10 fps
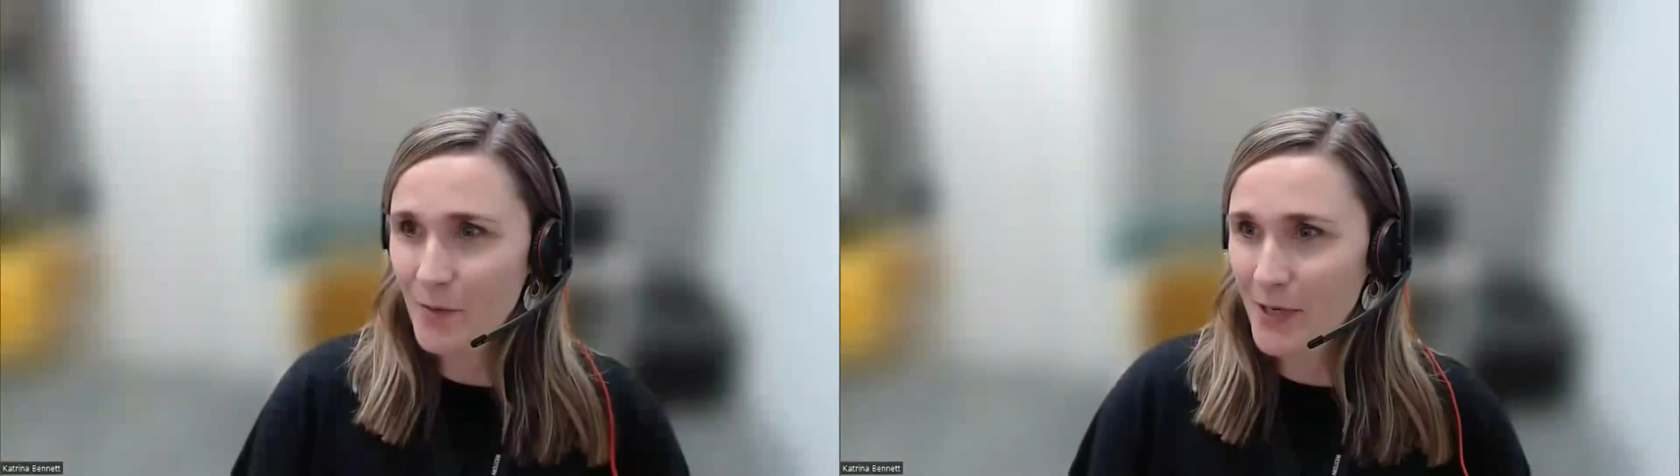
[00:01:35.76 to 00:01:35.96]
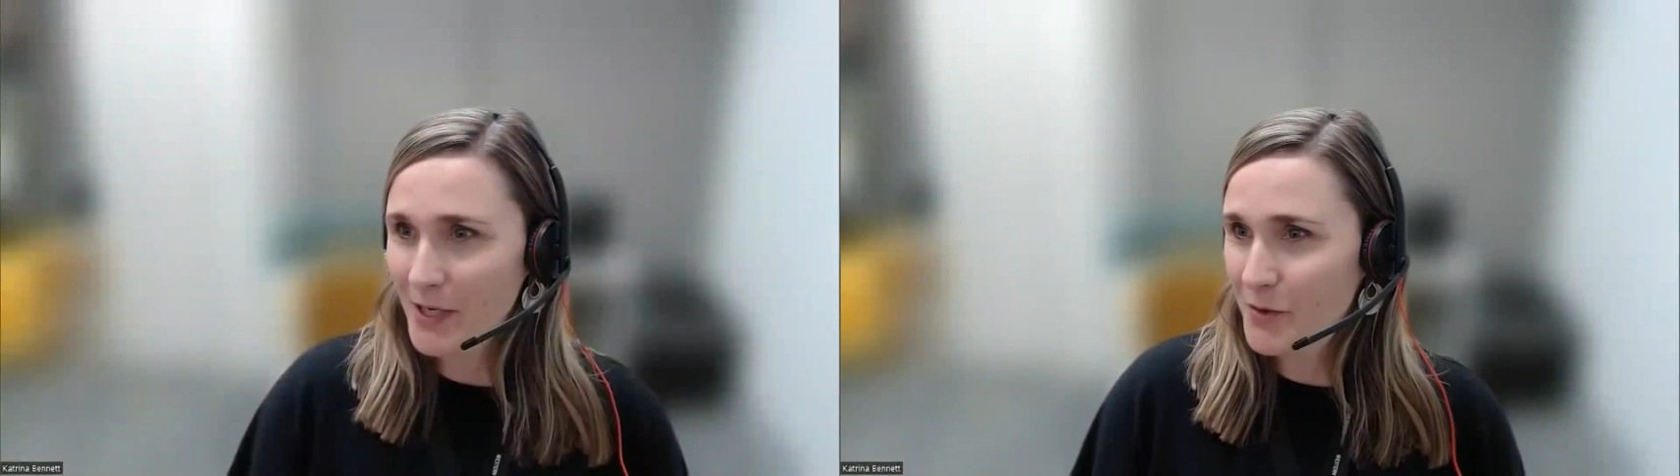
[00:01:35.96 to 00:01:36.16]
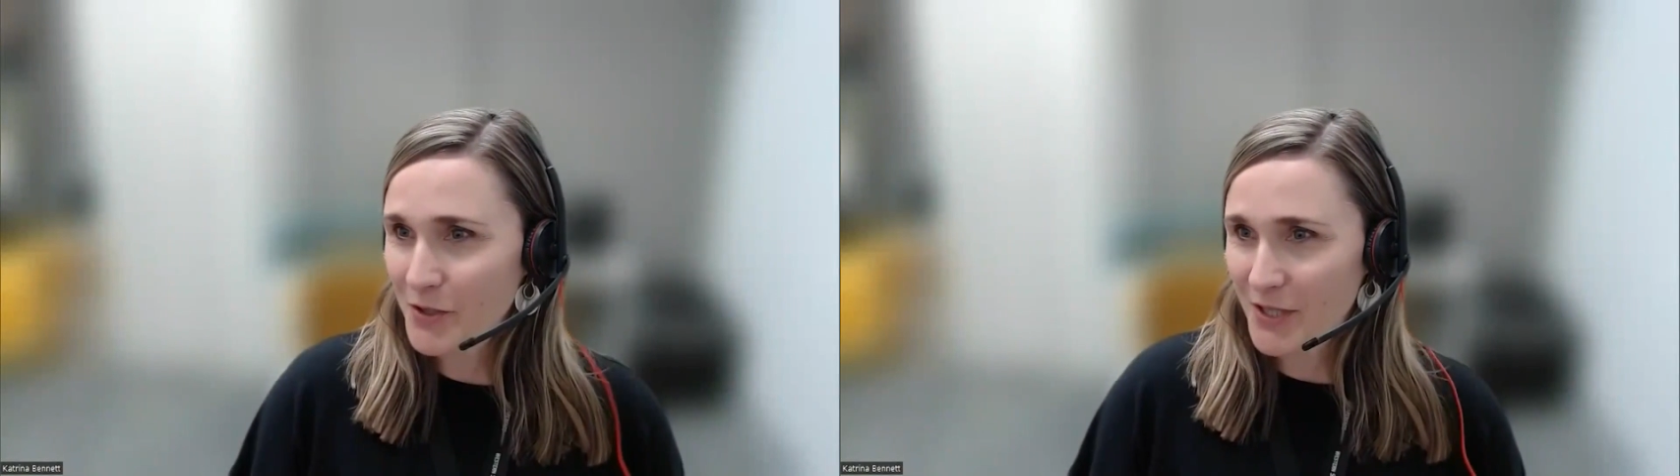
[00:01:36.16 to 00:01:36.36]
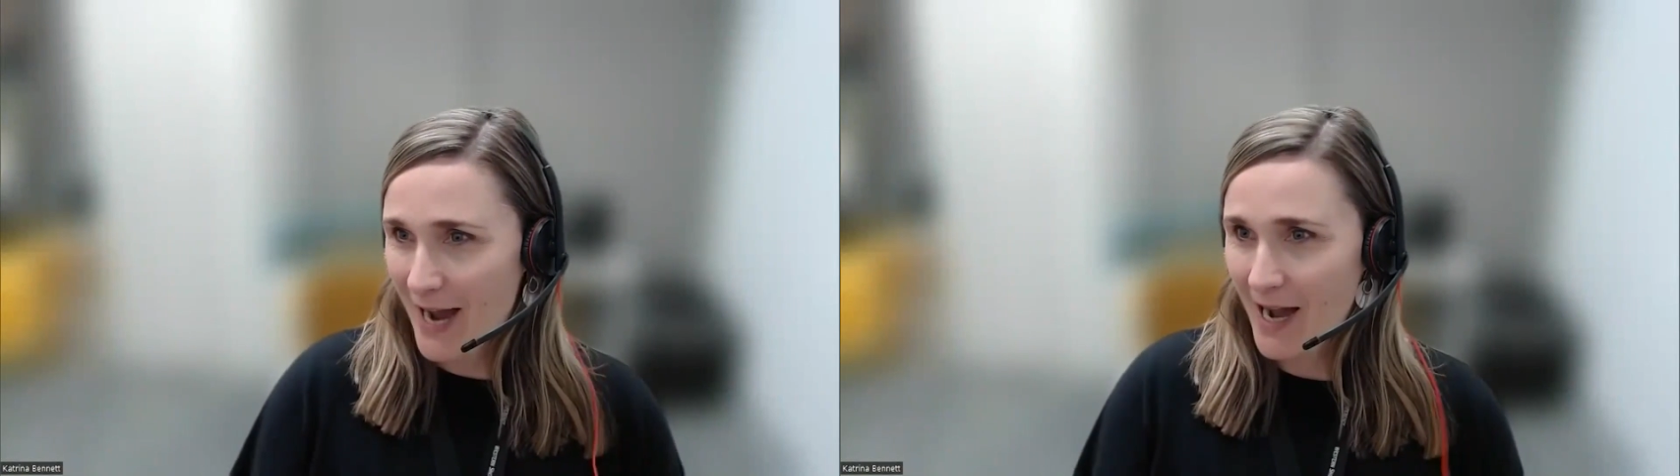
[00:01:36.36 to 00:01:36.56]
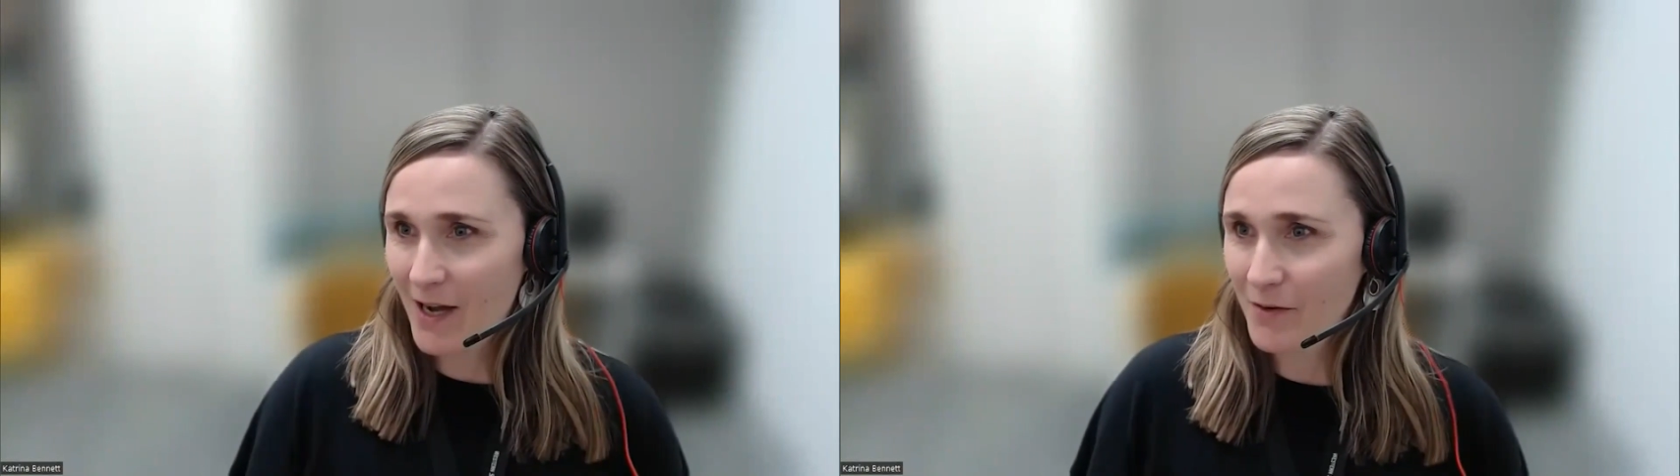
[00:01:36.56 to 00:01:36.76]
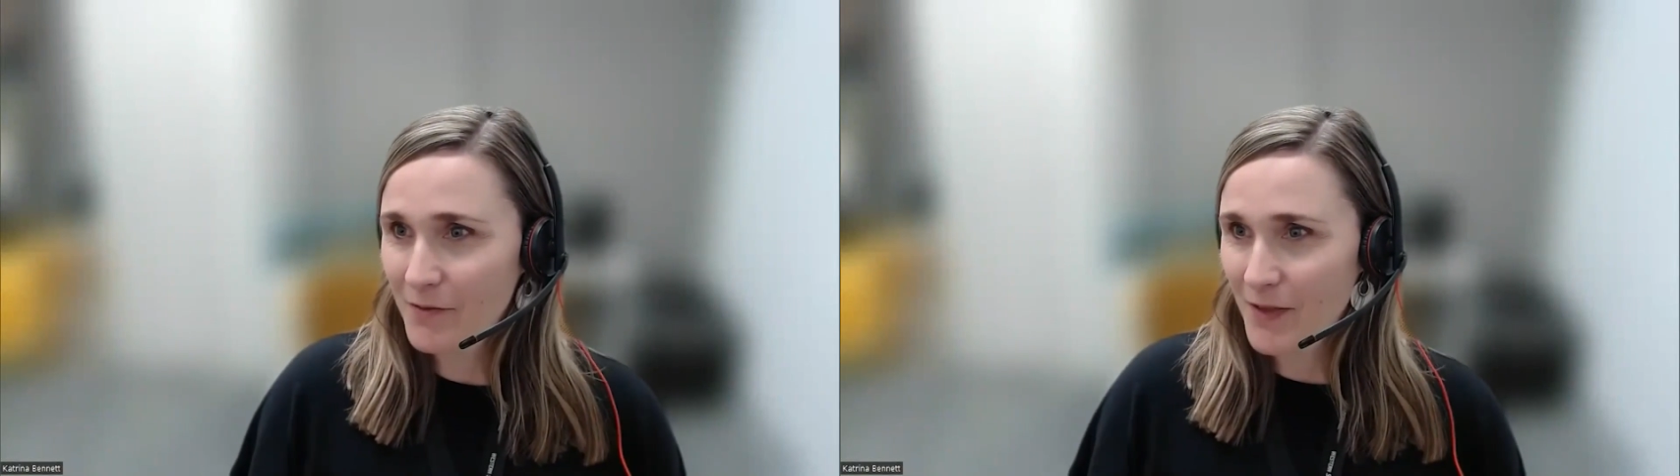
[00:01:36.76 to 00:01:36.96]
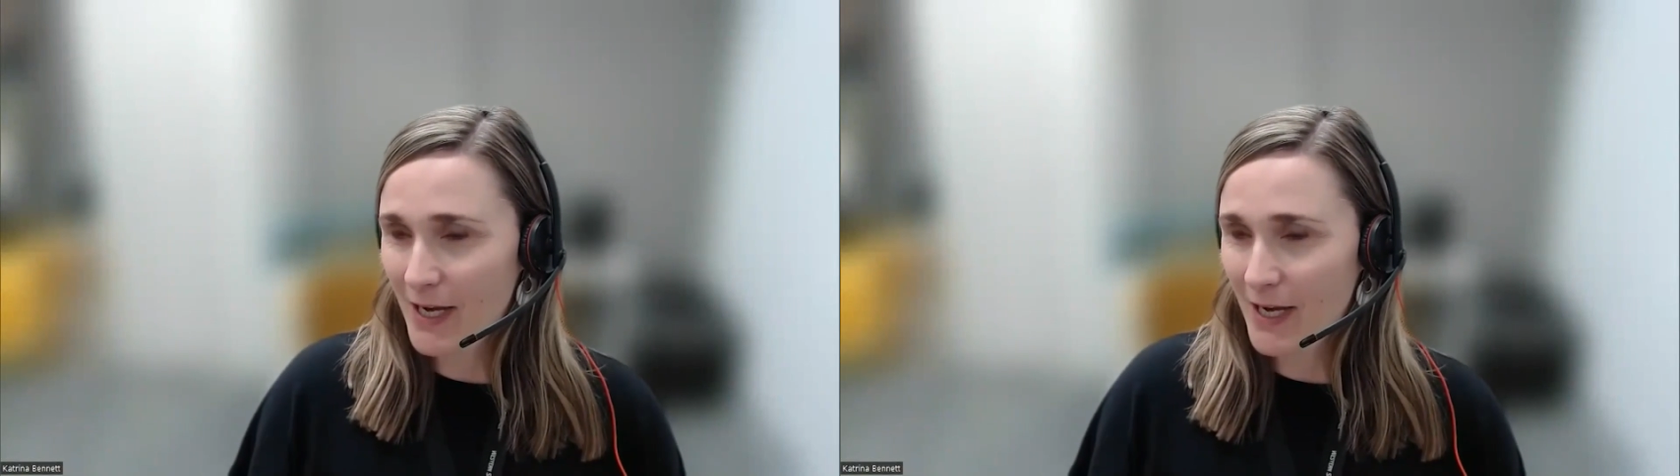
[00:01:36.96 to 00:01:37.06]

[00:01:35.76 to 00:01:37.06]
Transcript: we used to have that